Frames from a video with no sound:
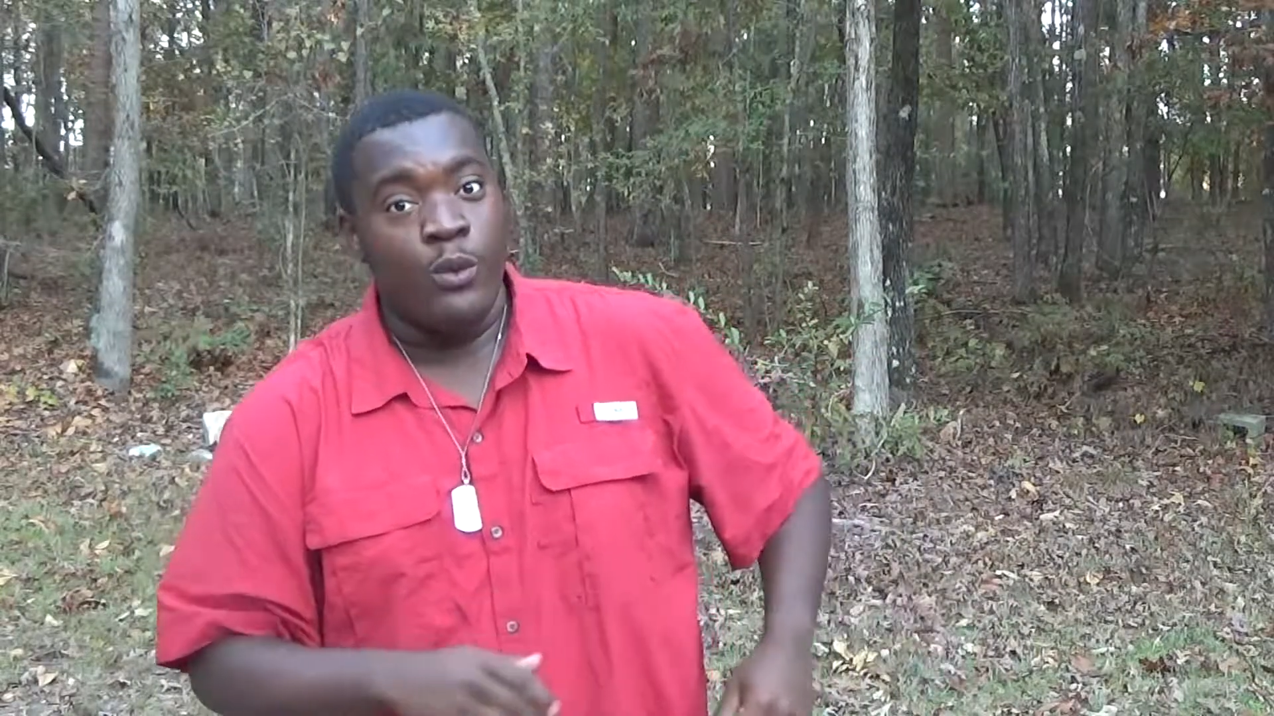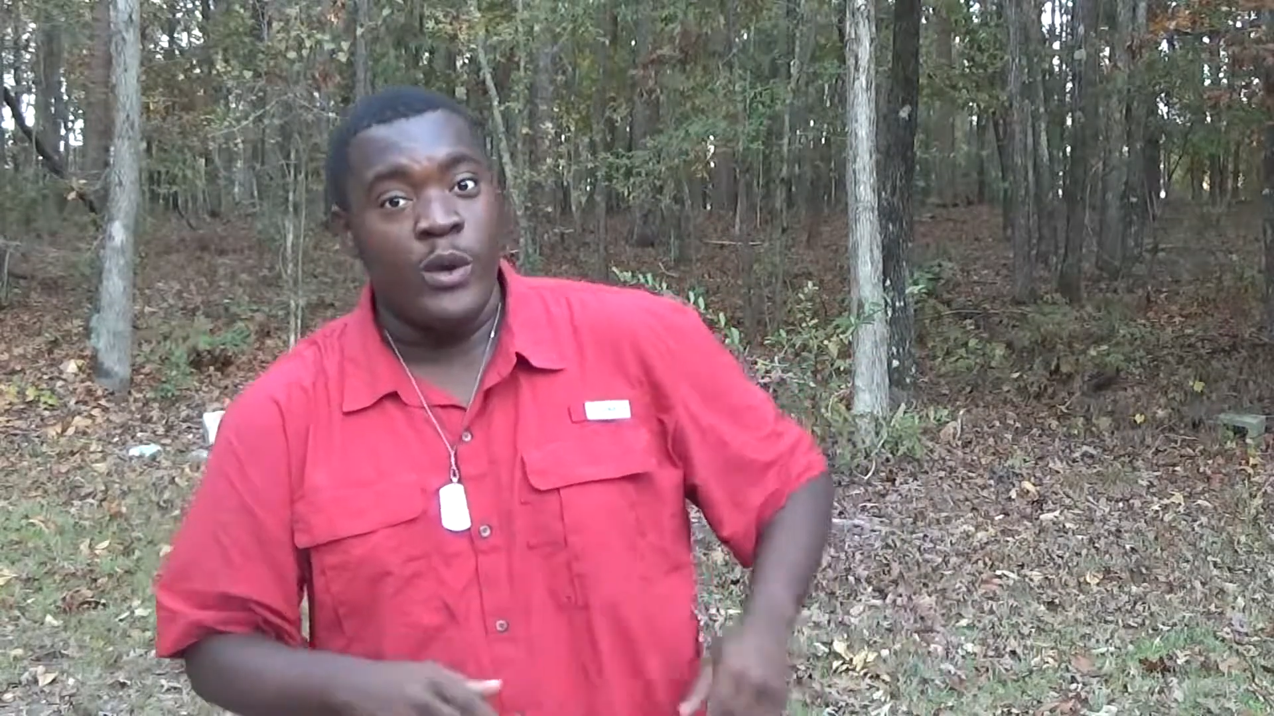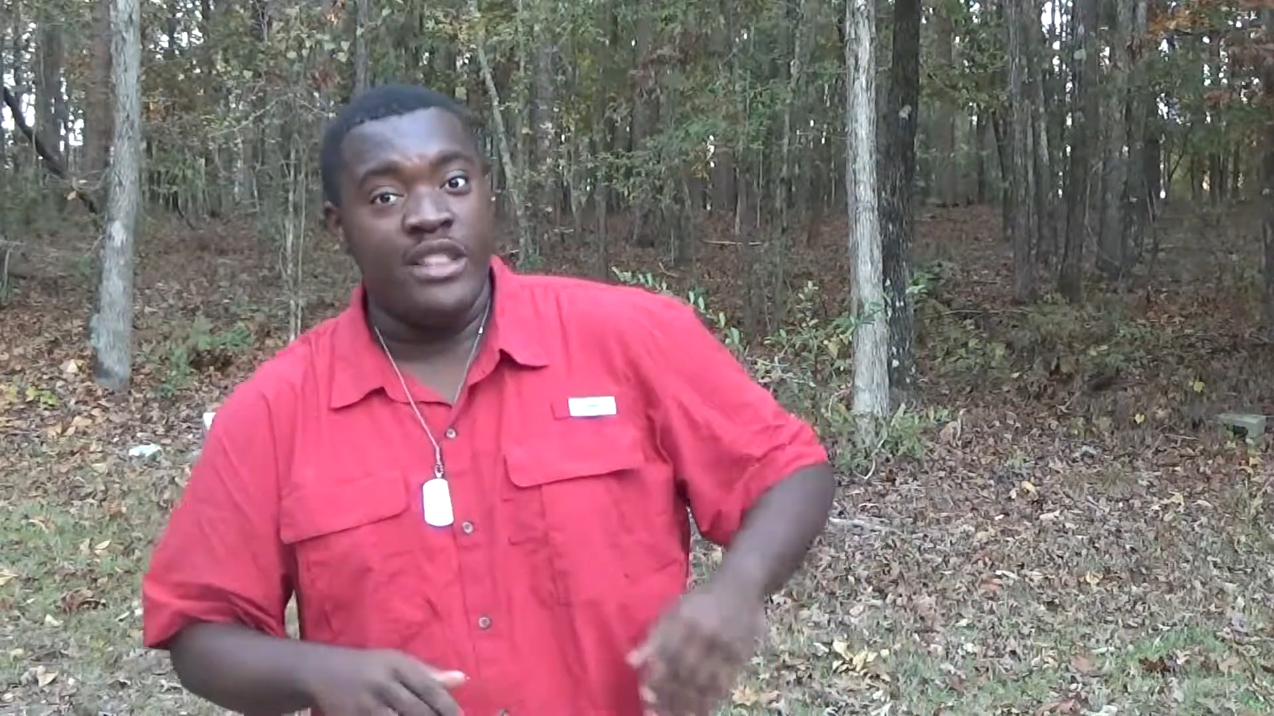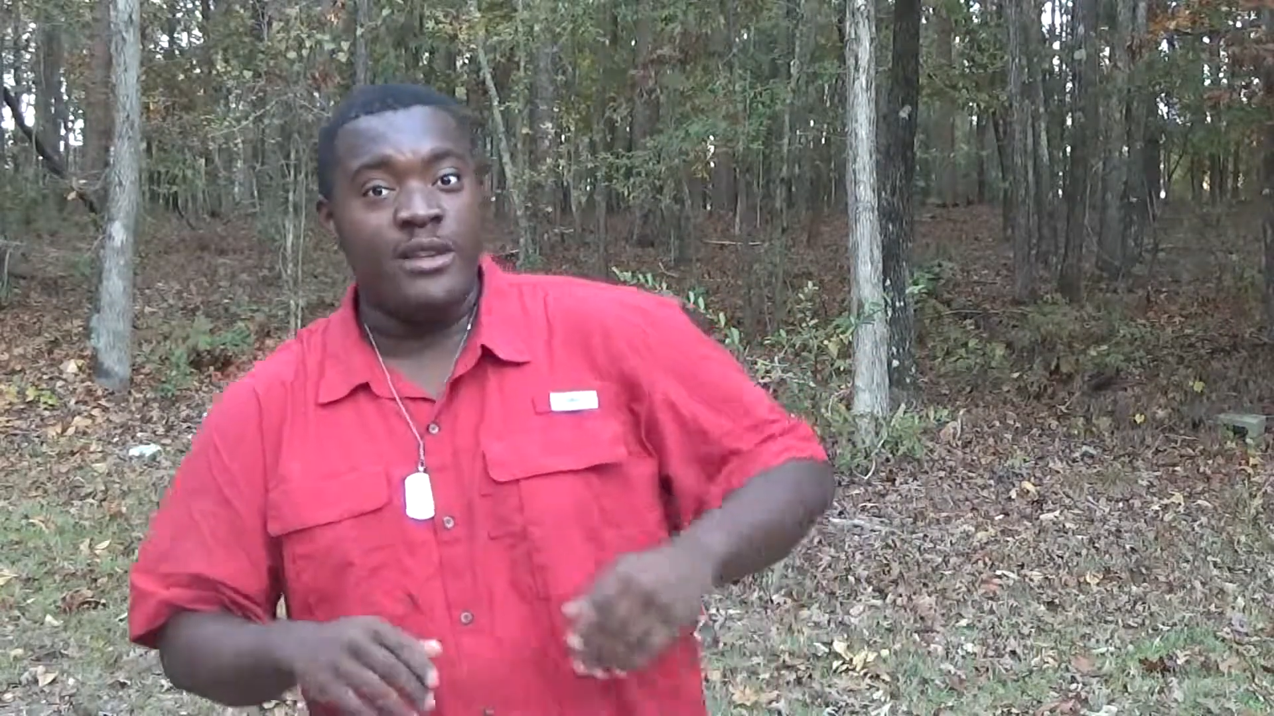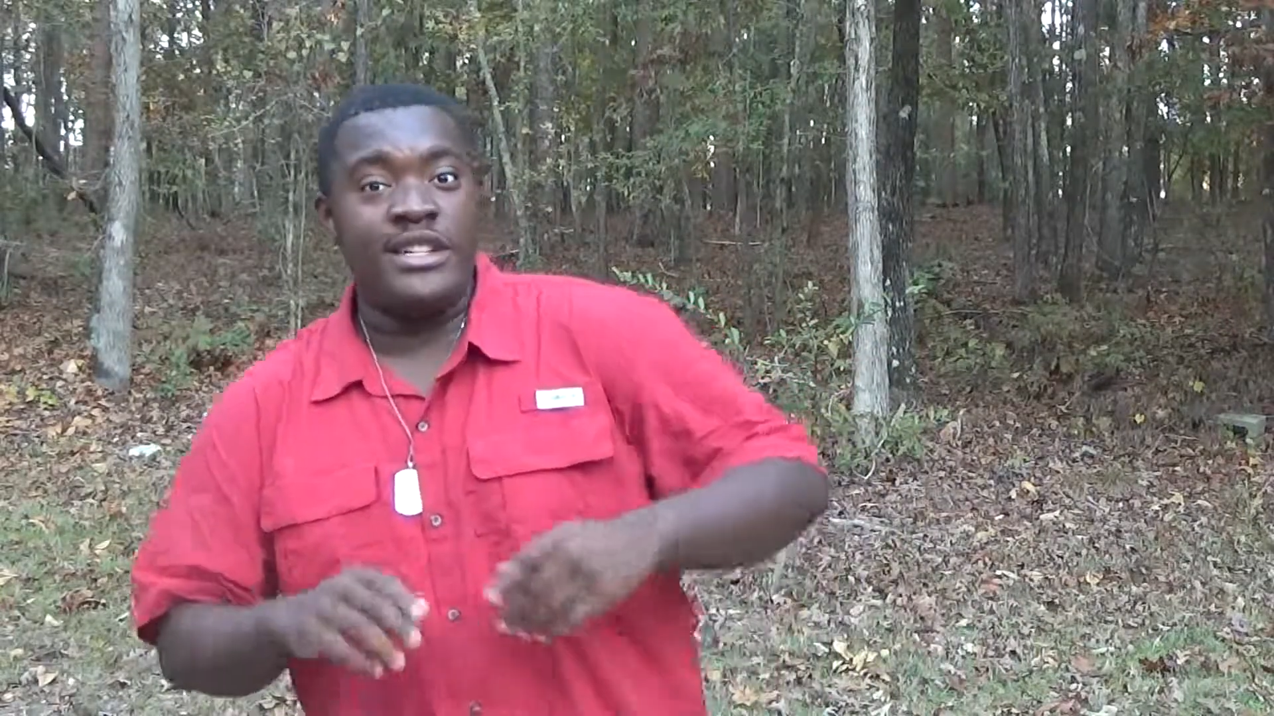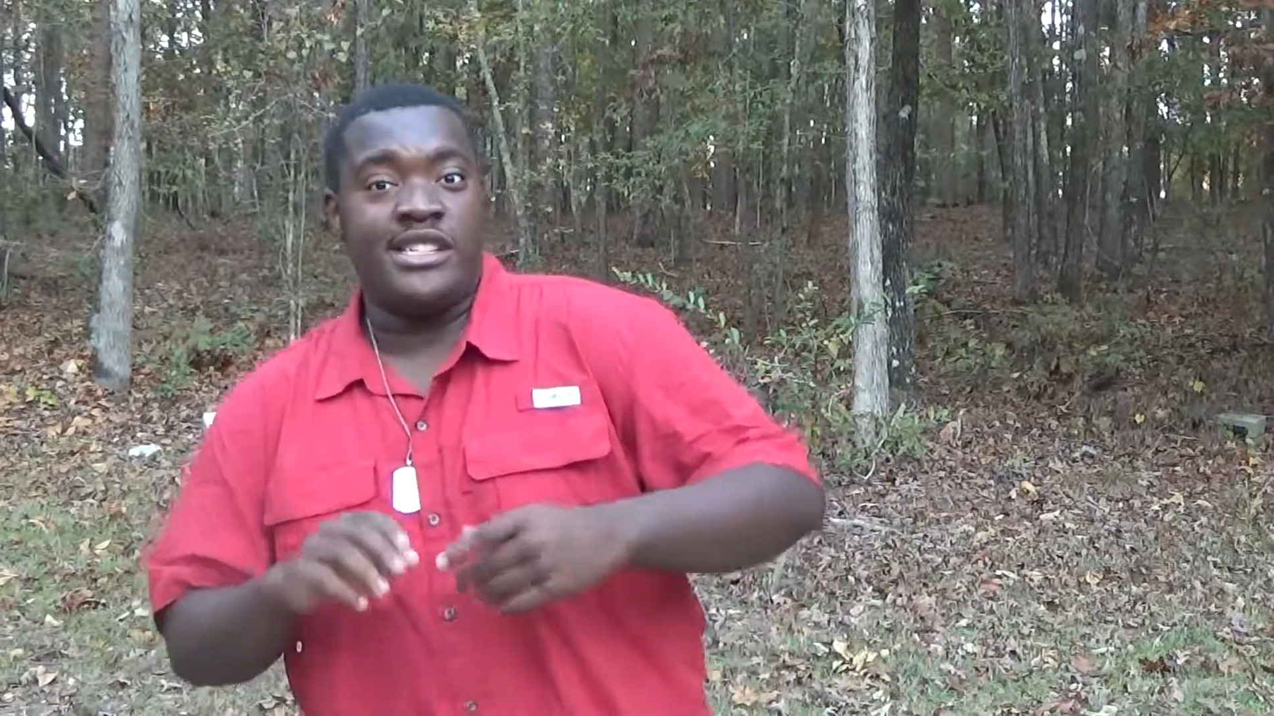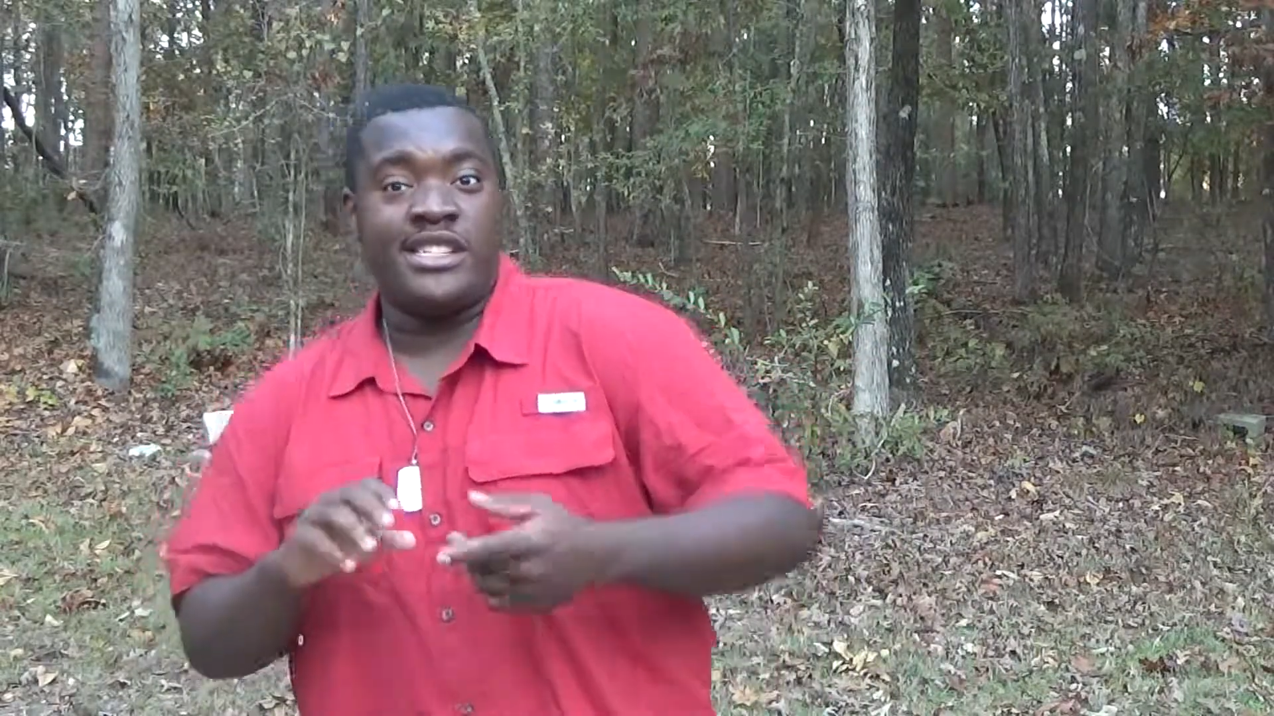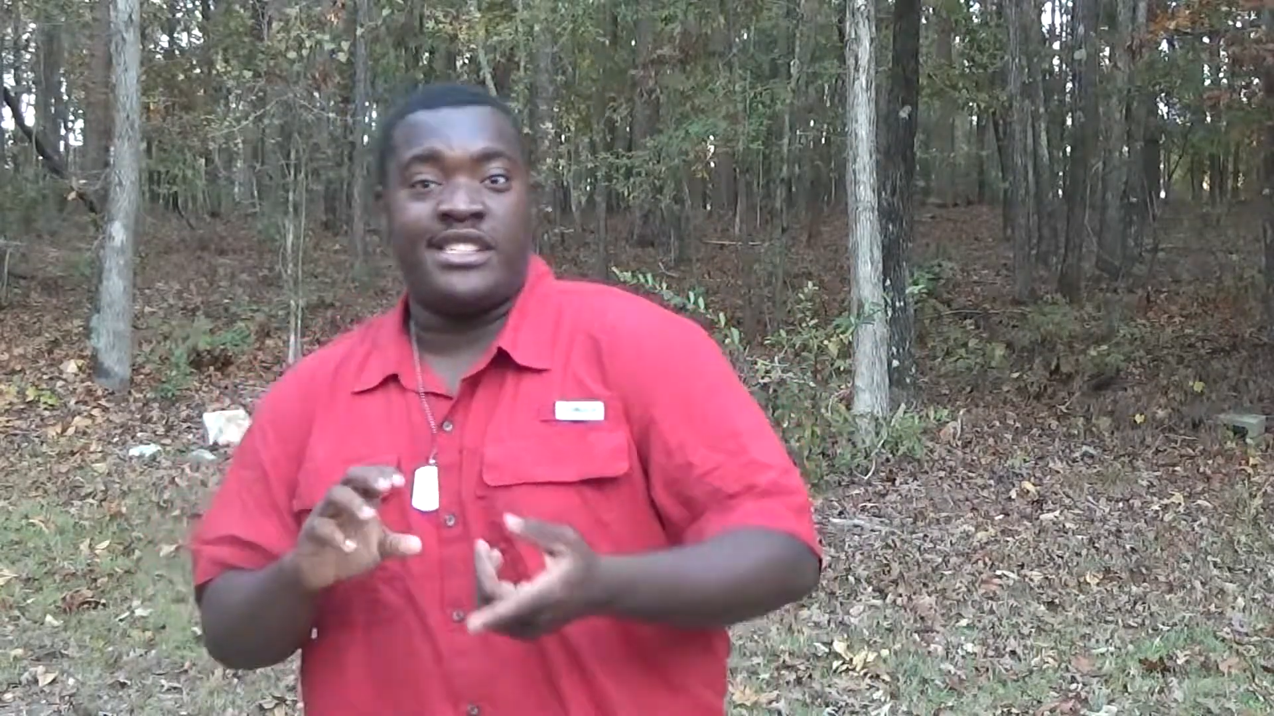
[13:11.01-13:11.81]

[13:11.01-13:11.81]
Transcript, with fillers: Whether it's a